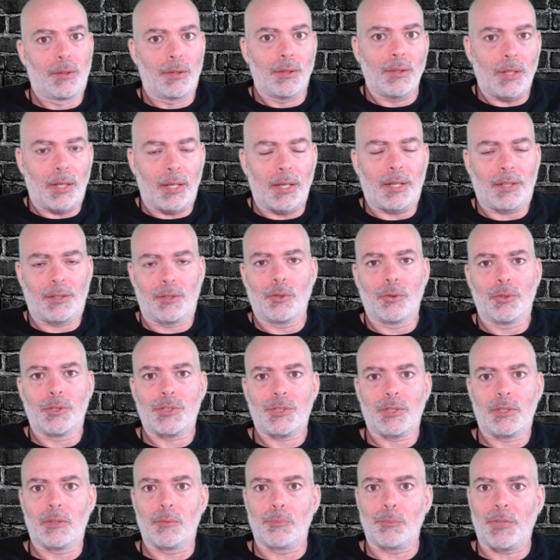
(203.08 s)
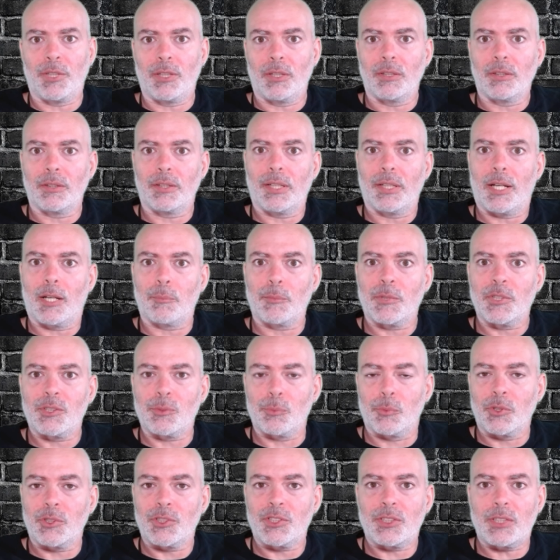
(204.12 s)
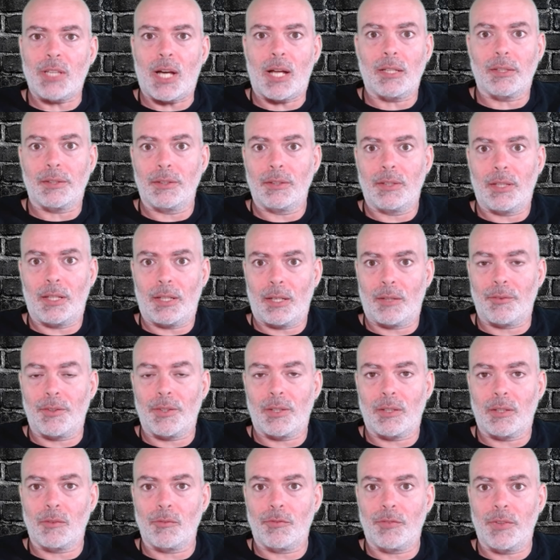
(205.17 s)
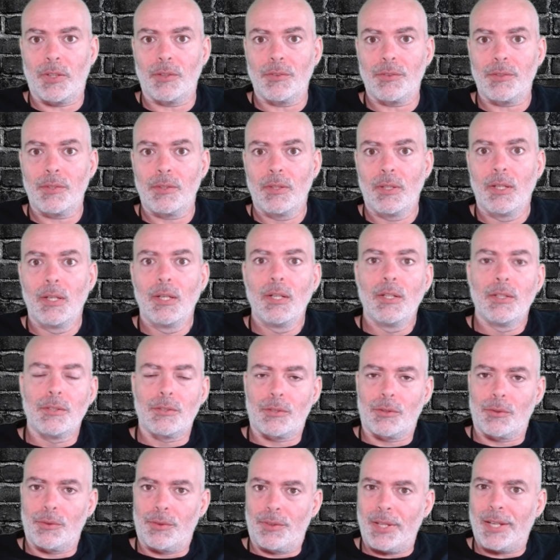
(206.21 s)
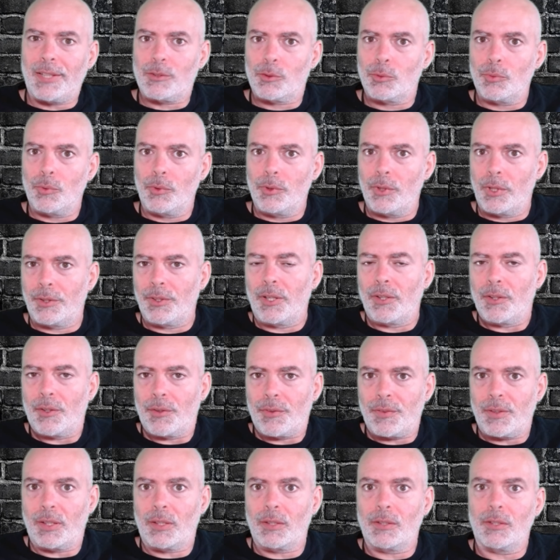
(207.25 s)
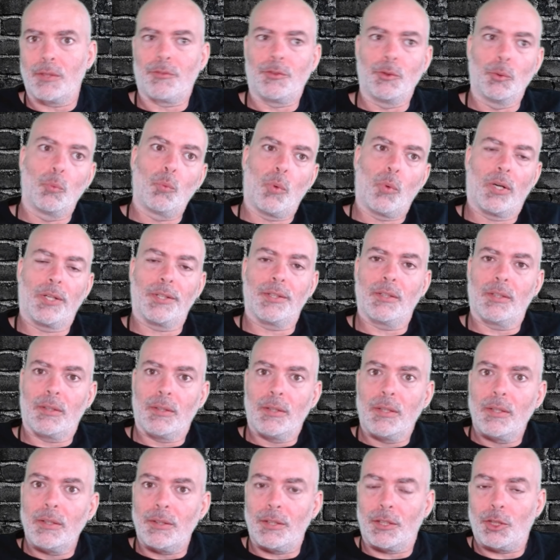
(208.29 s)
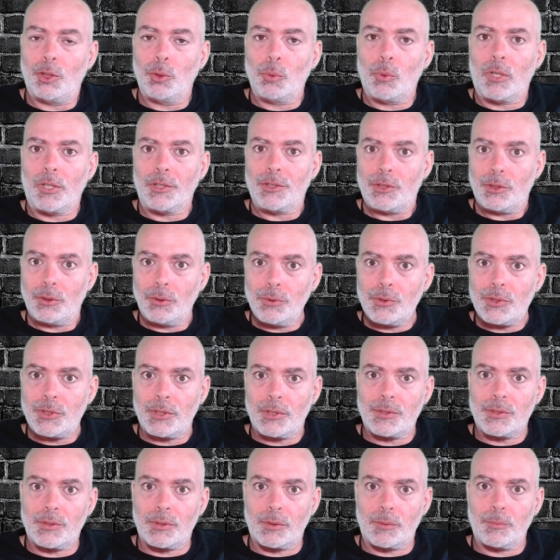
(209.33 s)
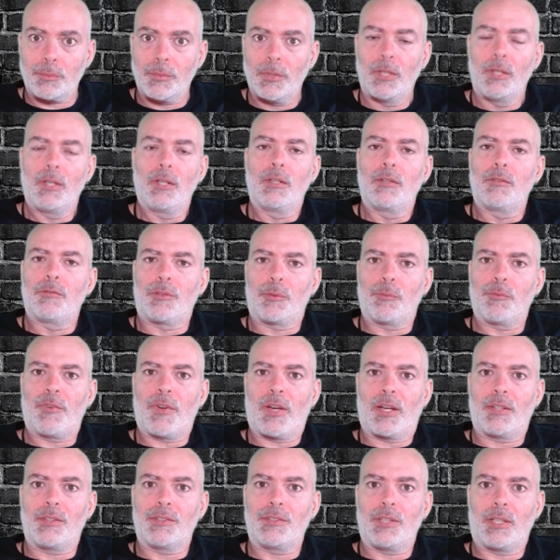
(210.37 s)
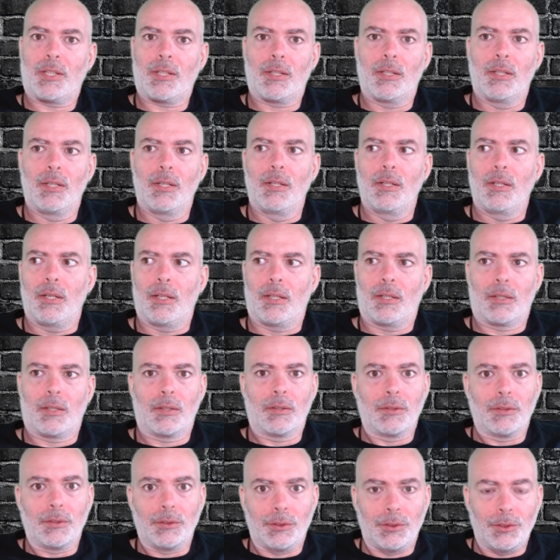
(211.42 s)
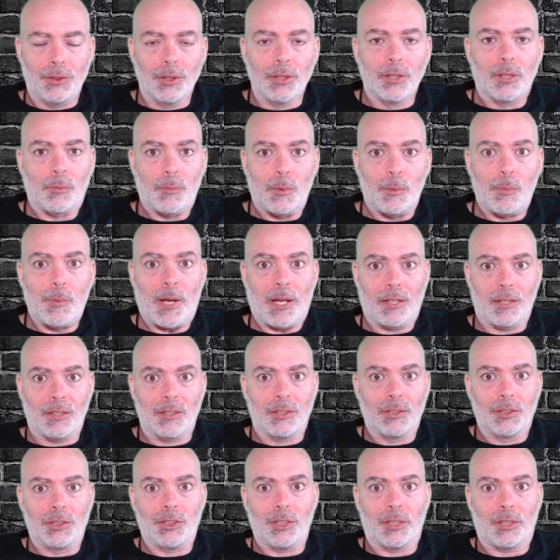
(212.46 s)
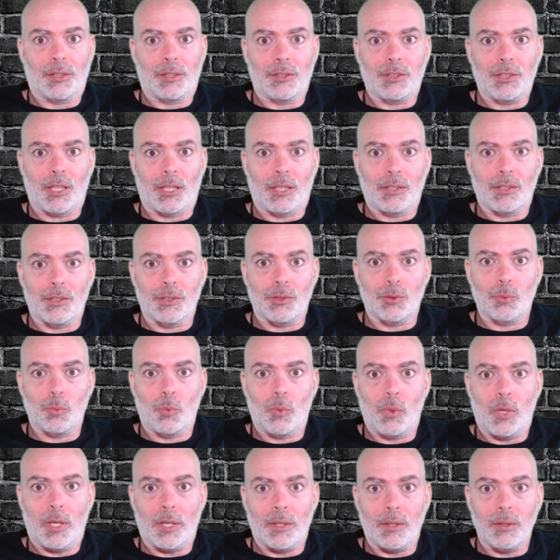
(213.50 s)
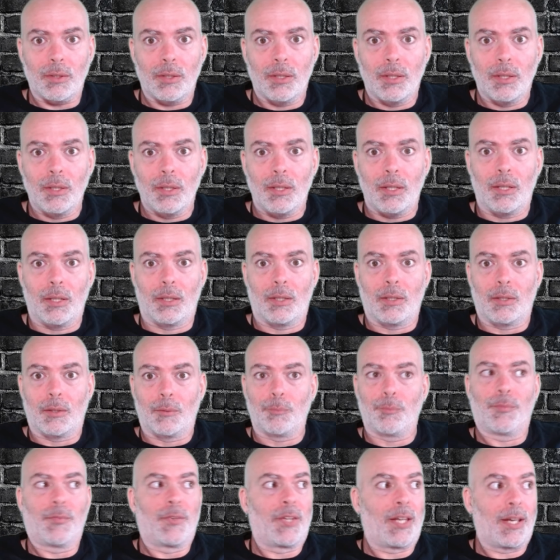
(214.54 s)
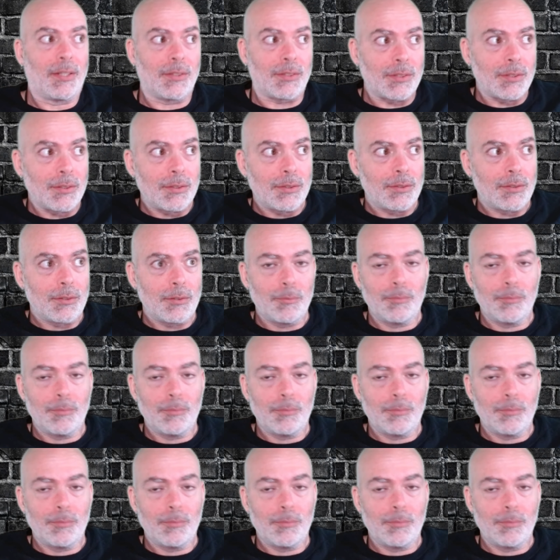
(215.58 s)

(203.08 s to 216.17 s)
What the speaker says: I noticed it immediately, how much more solid that everything felt. So that's another thing. If you want the QR2 system from Fanatec, you're going to be paying a good chunk of change as well. That's